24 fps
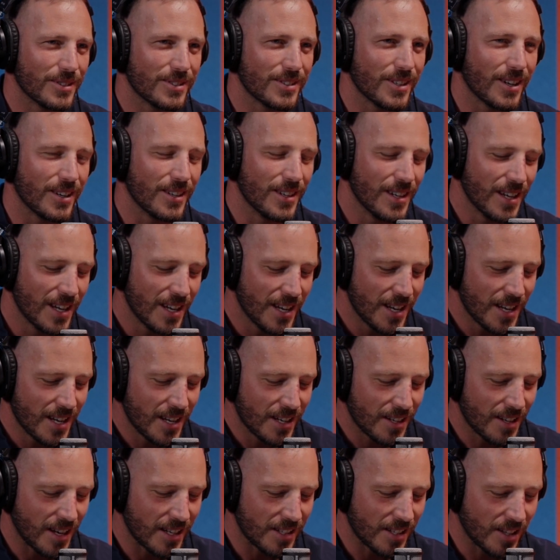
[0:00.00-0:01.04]
So,
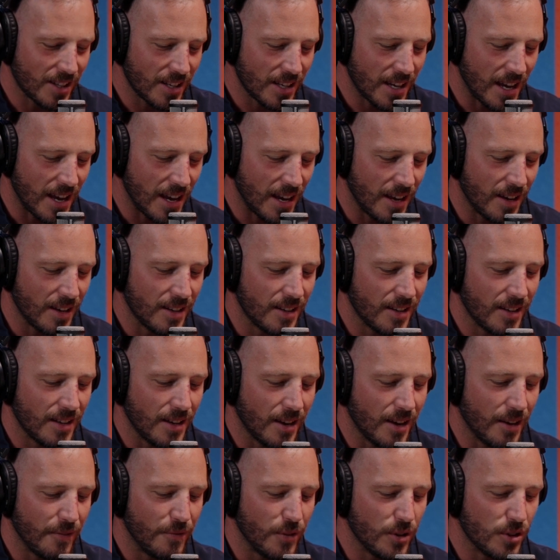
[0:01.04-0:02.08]
guys, I think,
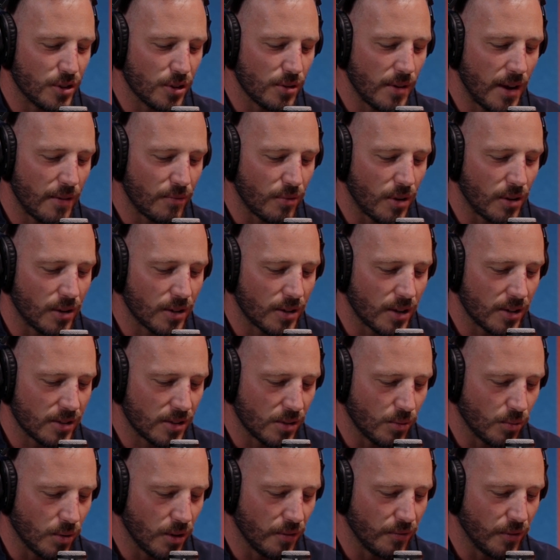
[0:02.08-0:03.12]
if you do have roller
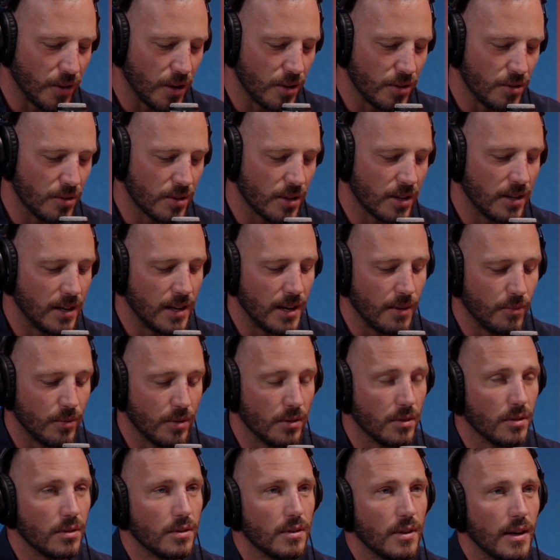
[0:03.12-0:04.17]
coaster workflow, you can end up
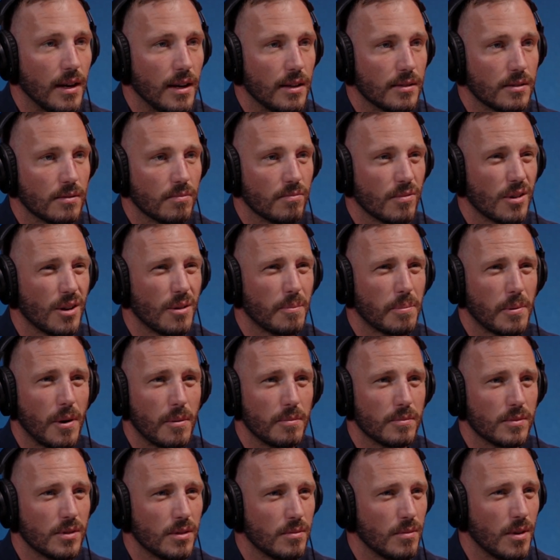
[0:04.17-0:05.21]
with some real
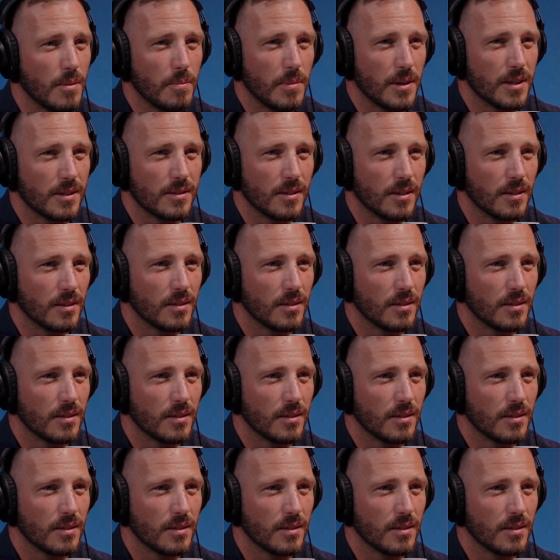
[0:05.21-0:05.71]
problems in your business.